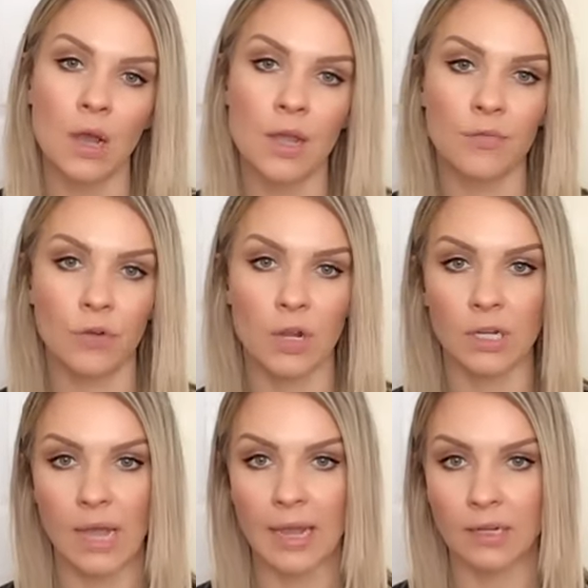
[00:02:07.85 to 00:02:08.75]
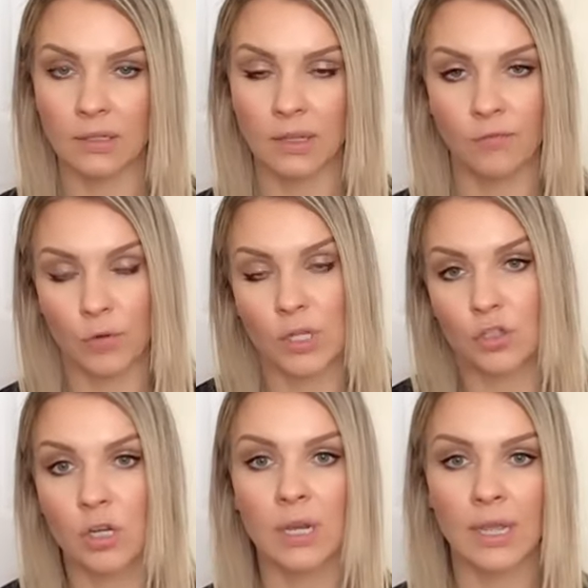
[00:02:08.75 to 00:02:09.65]
If we are
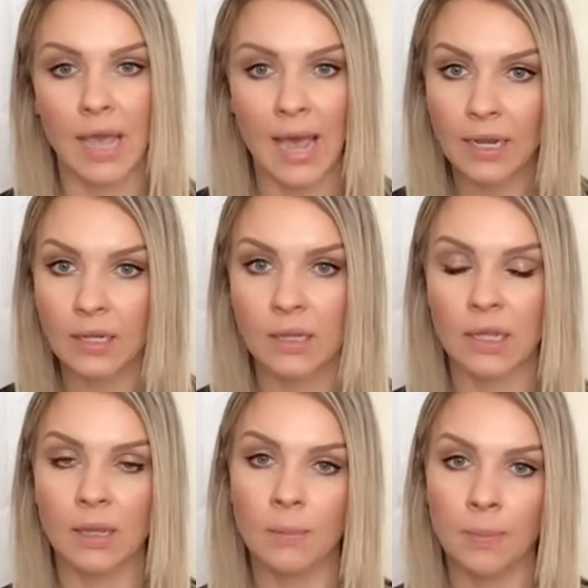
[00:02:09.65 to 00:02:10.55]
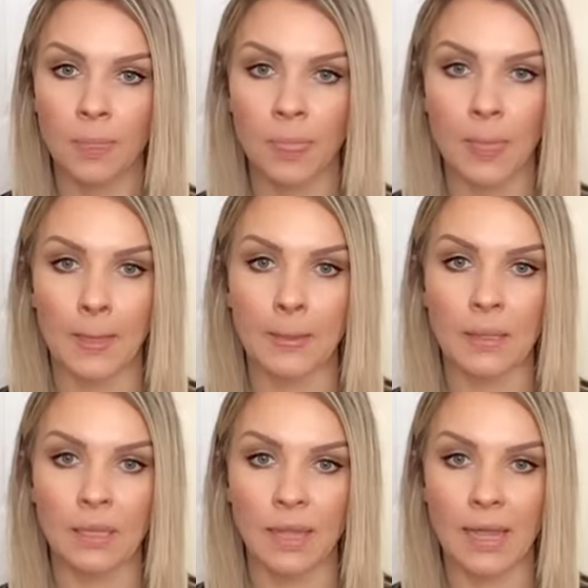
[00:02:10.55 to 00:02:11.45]
treating acne,
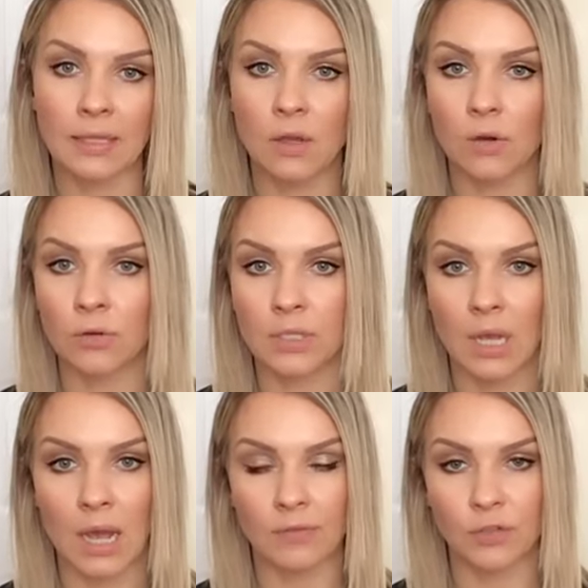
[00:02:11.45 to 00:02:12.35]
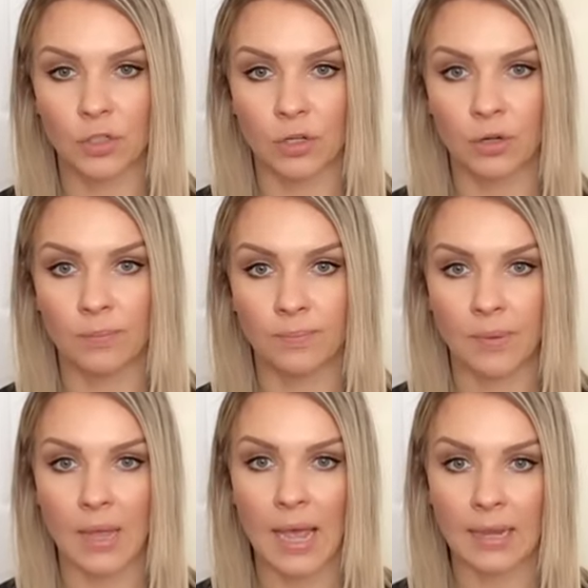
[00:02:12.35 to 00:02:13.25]
the light goes after
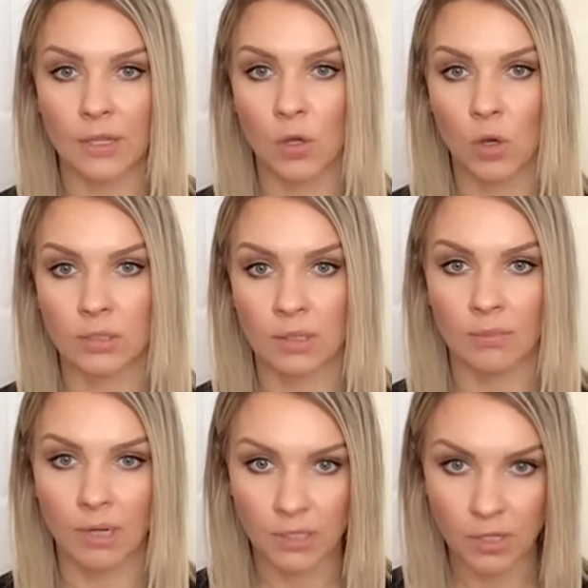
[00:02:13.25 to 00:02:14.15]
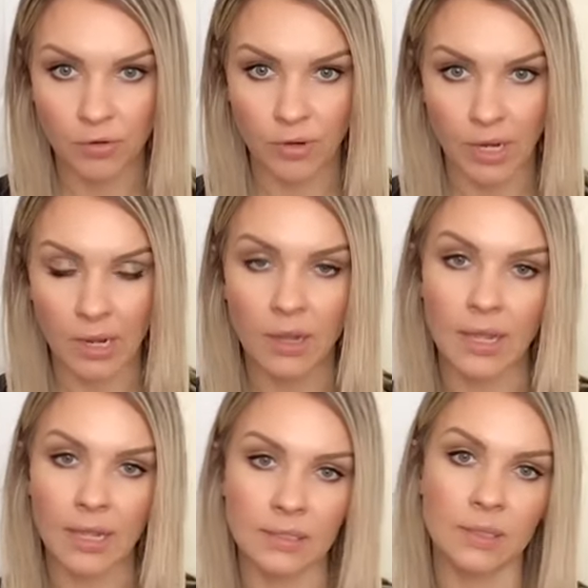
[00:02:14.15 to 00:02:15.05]
acne-causing bacteria
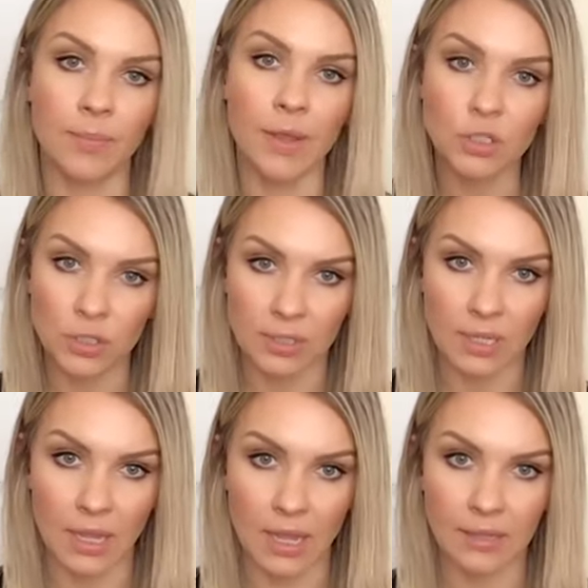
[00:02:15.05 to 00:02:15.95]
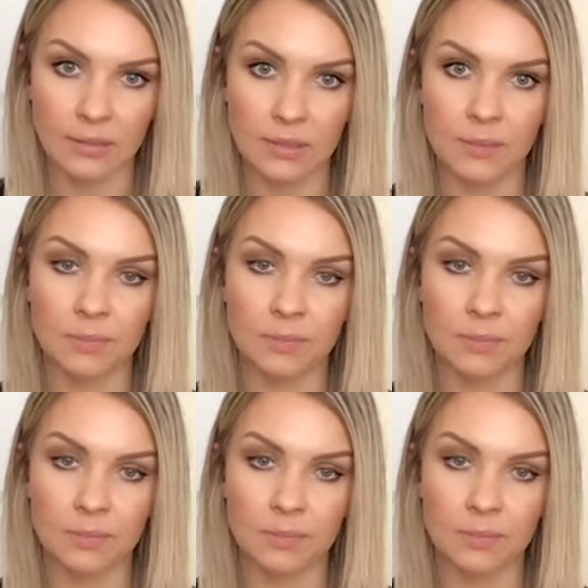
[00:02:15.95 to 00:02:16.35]
and sebaceous glands.